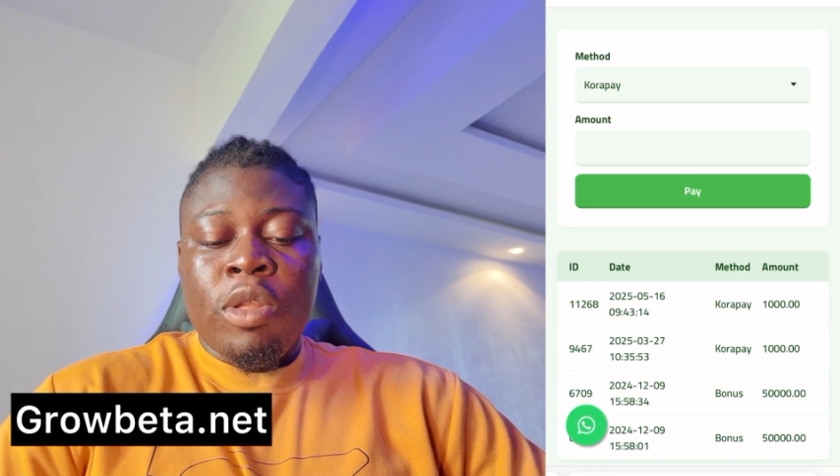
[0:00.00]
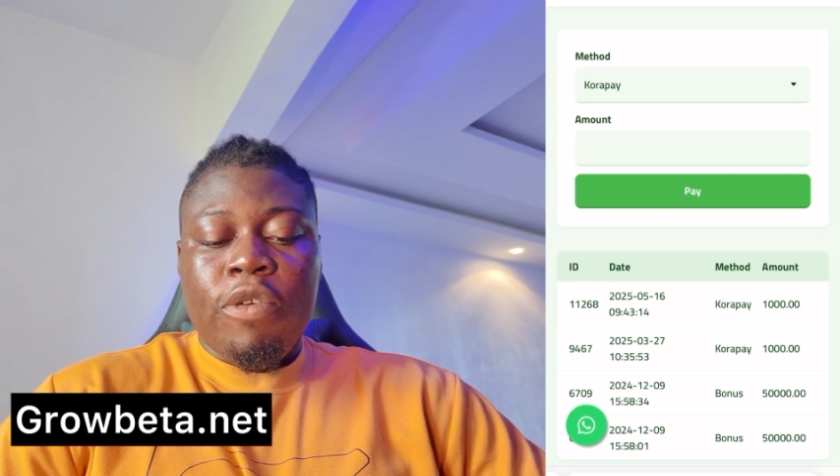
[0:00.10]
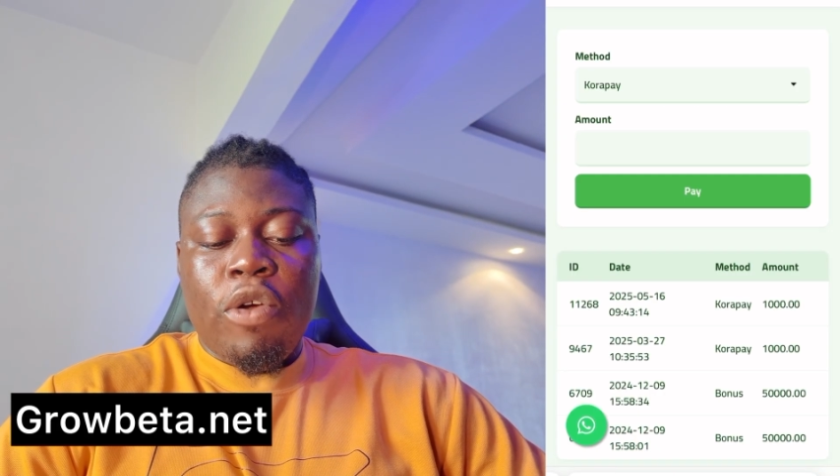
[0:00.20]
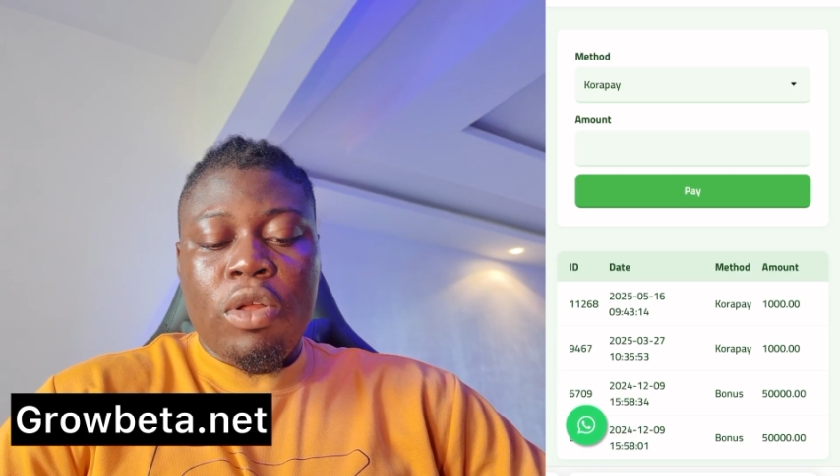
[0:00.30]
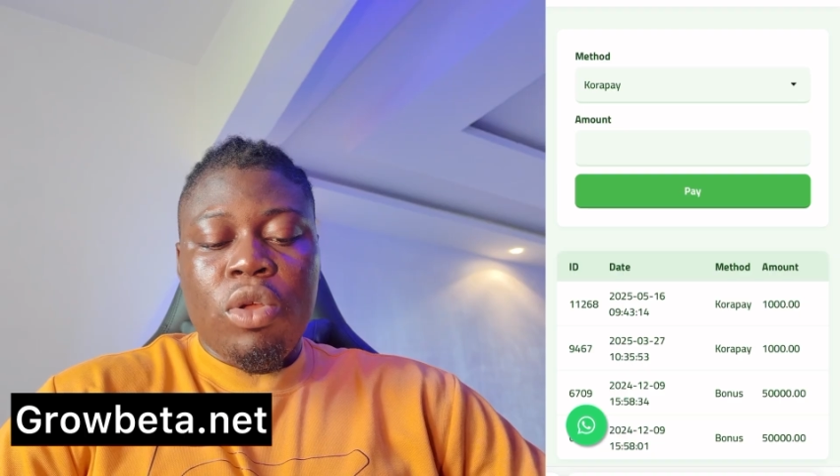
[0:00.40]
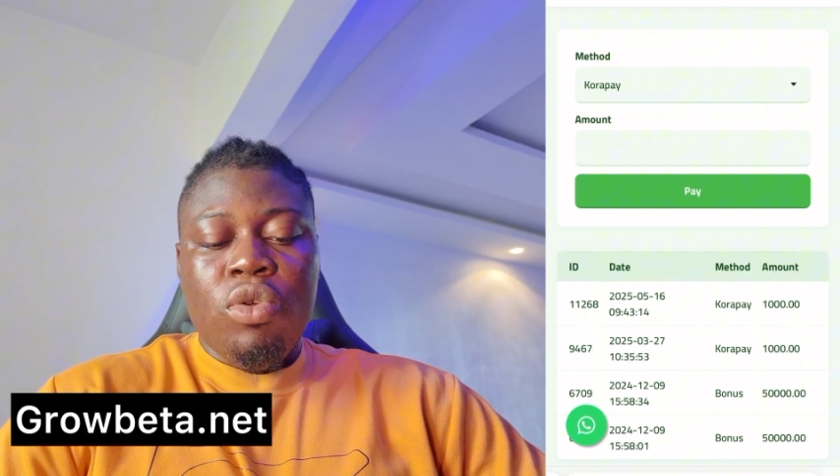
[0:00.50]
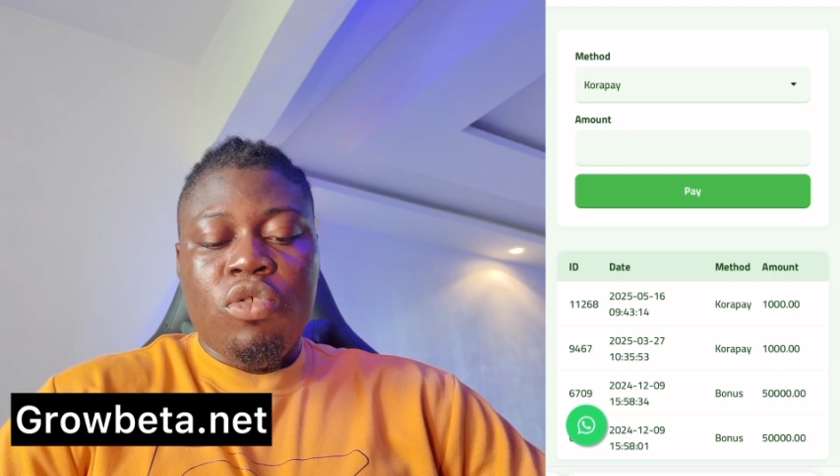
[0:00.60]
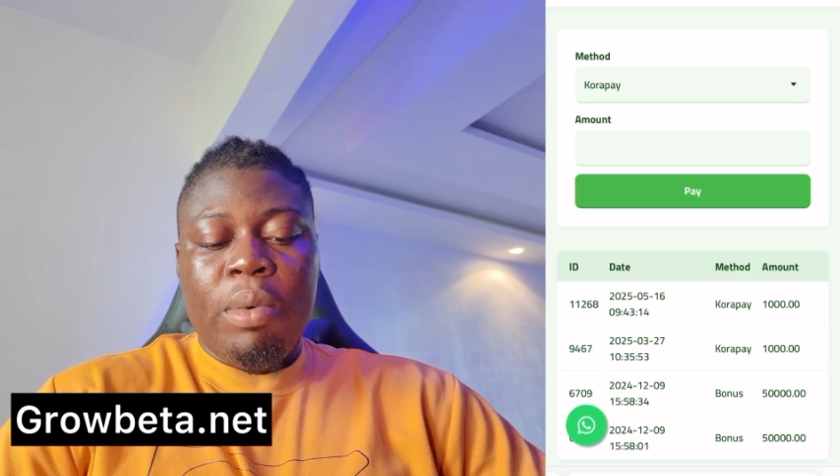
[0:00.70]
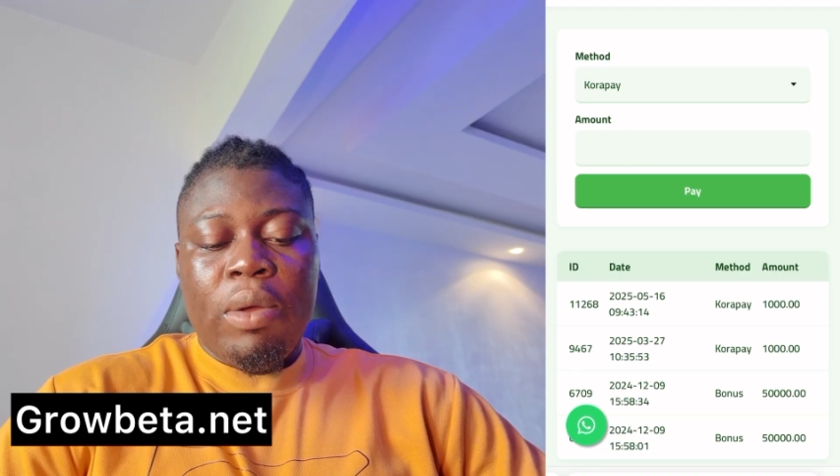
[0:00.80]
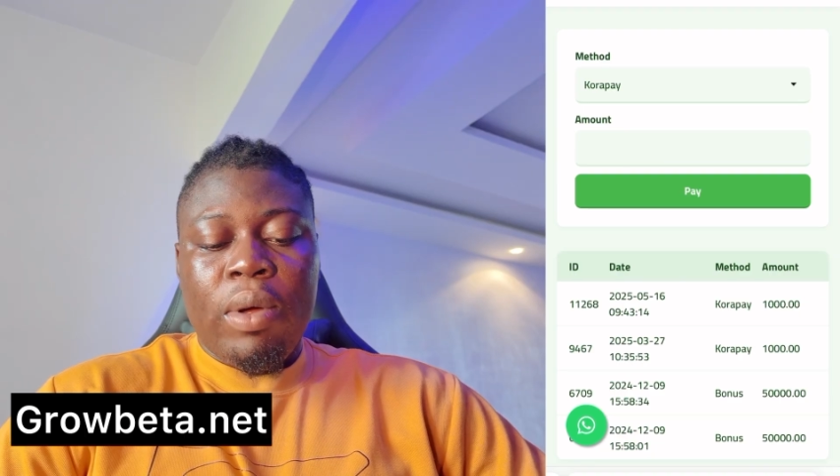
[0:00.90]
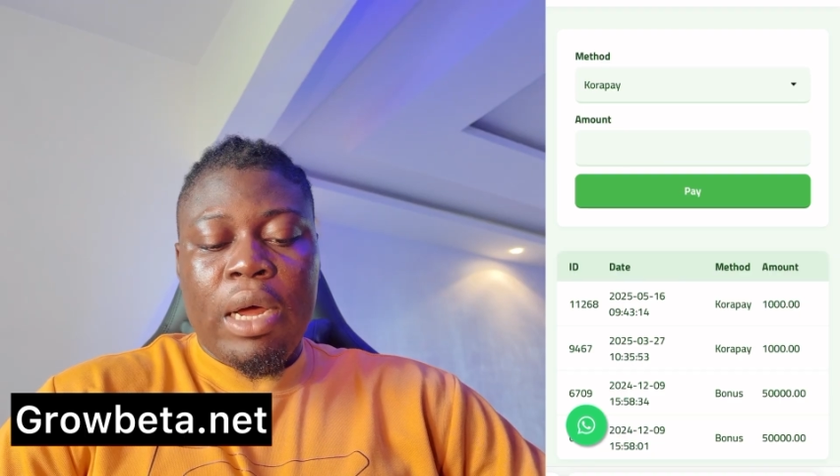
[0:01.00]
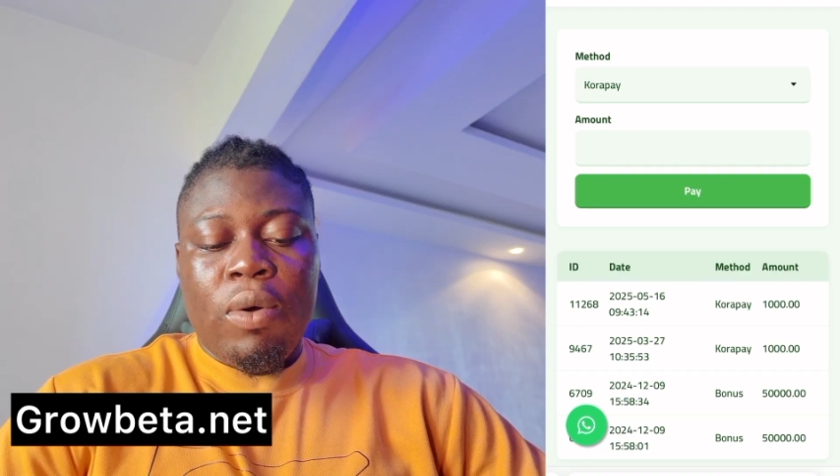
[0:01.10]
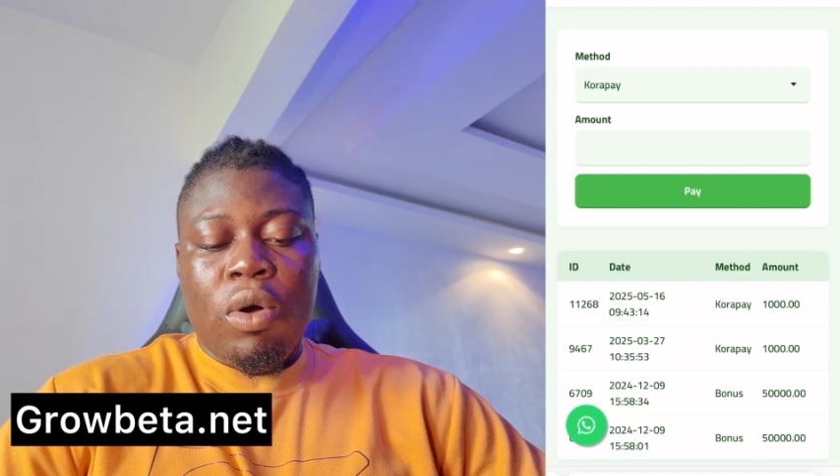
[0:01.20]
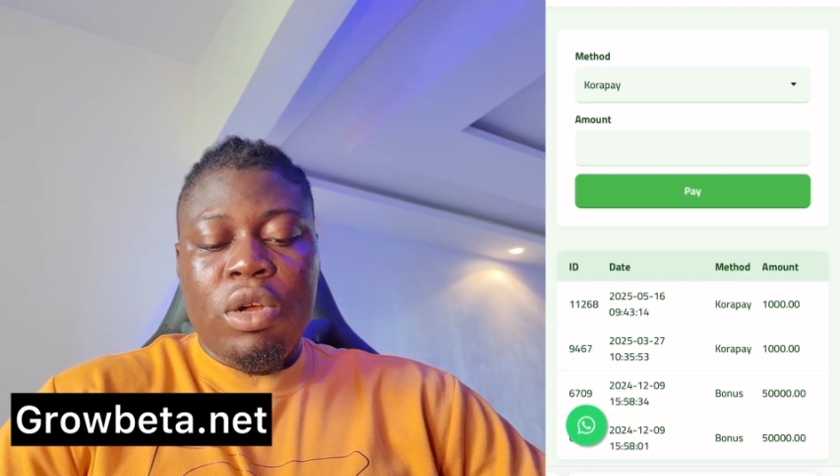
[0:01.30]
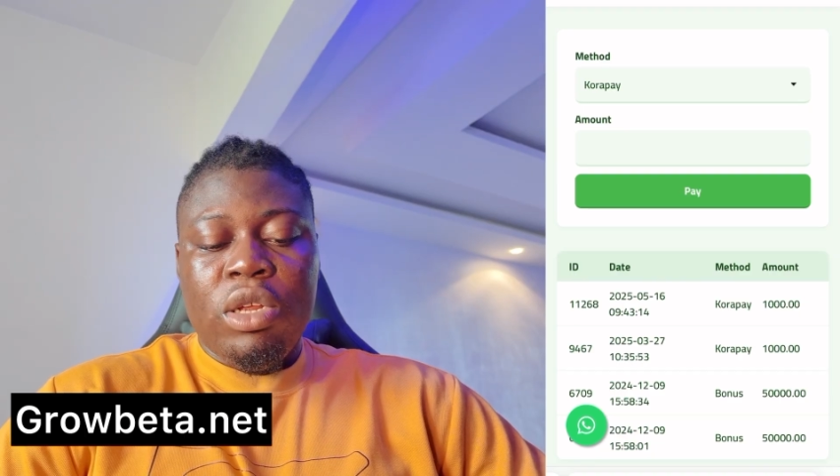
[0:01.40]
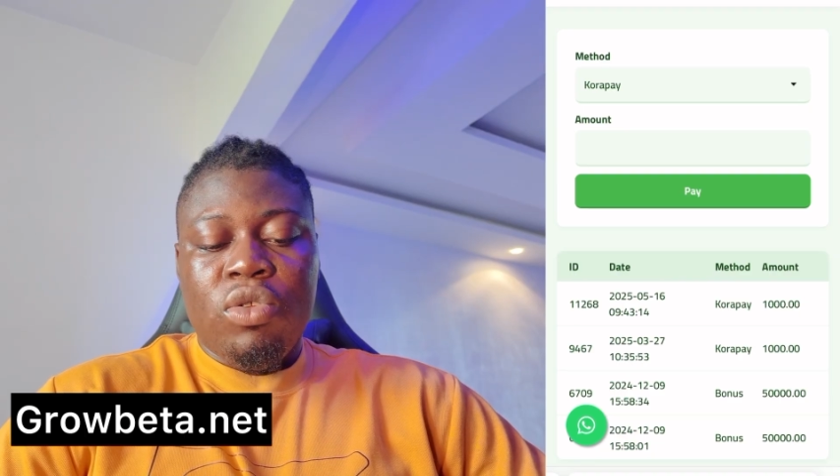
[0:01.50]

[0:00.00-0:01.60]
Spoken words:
If you want to use manual, all you